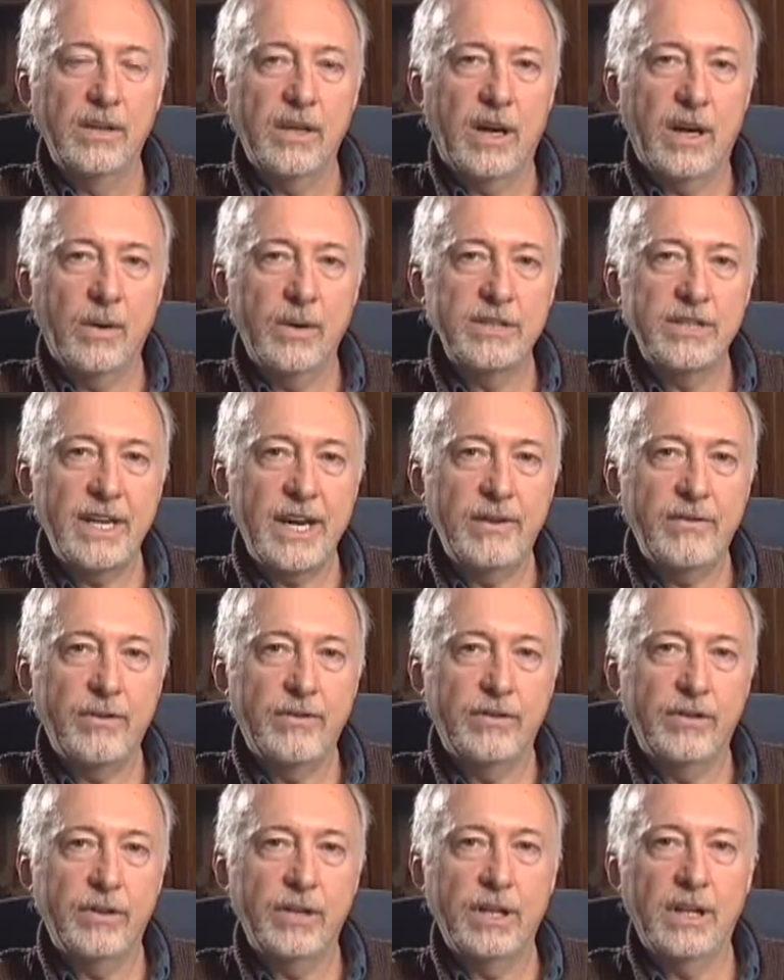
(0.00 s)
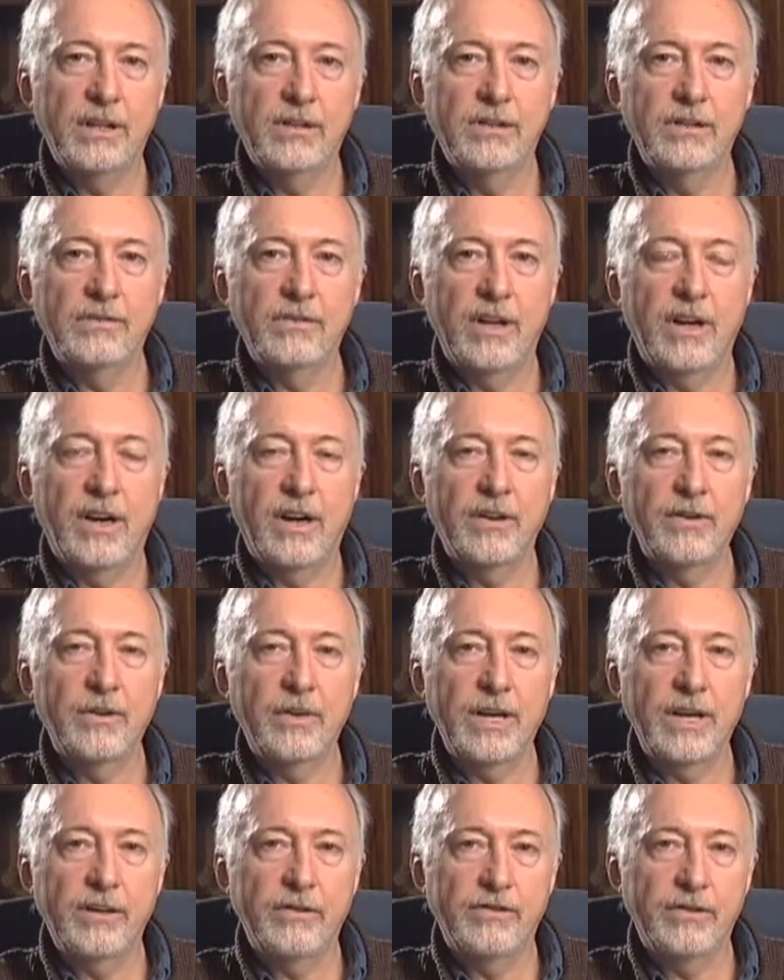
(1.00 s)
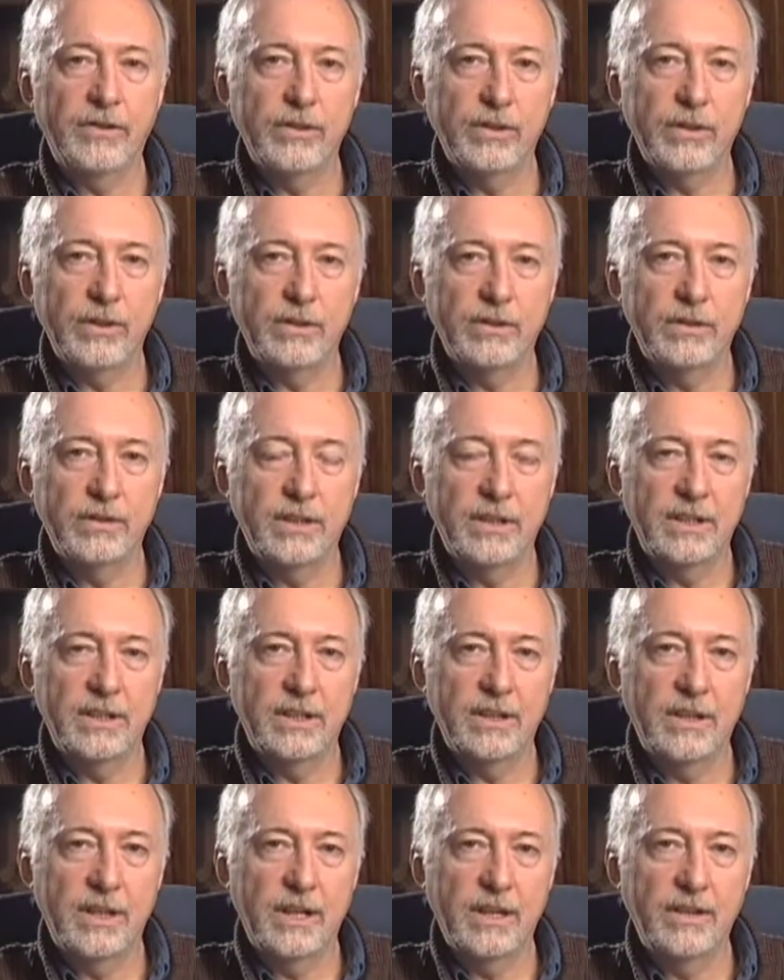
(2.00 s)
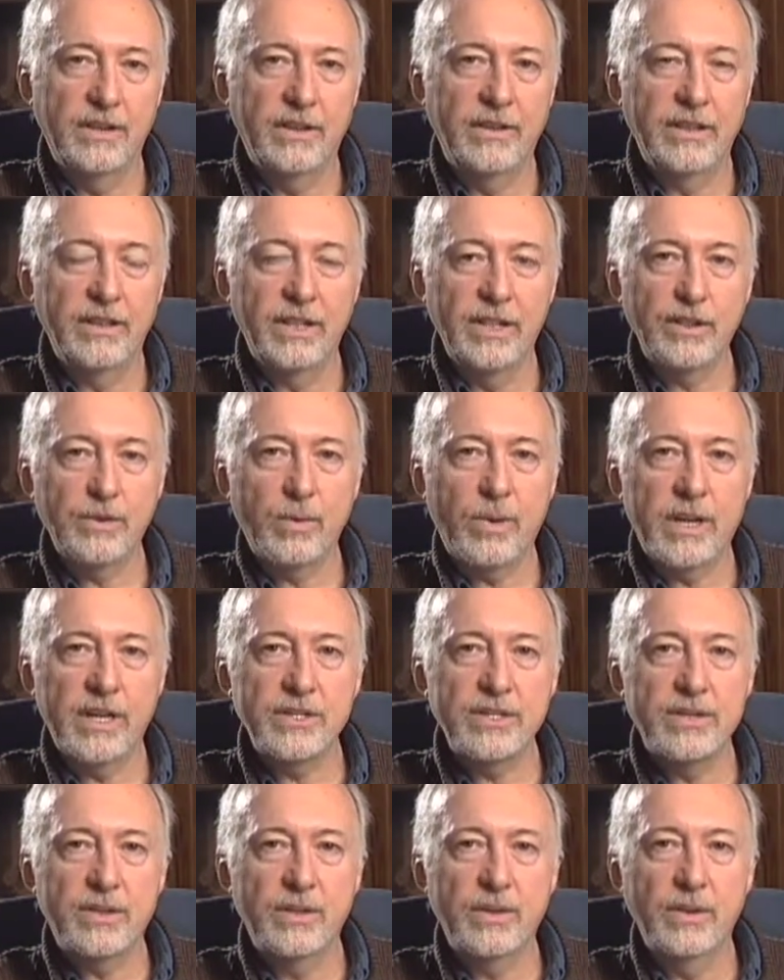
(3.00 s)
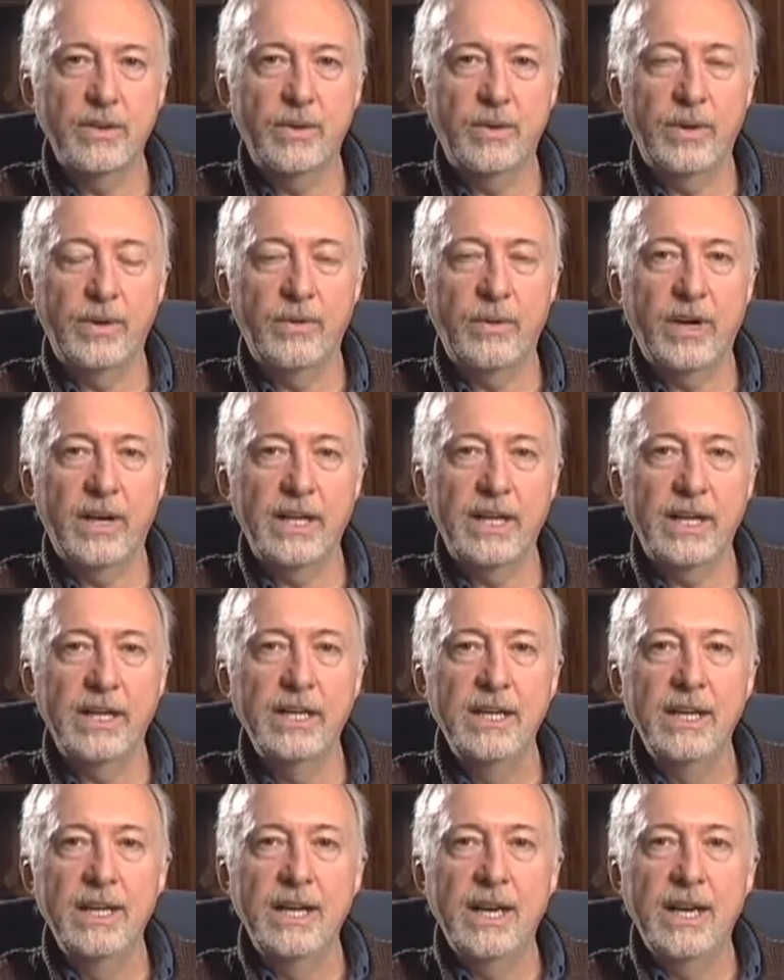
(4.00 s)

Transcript: Always have a full load of laundry, a full uh, load in the dishwasher when running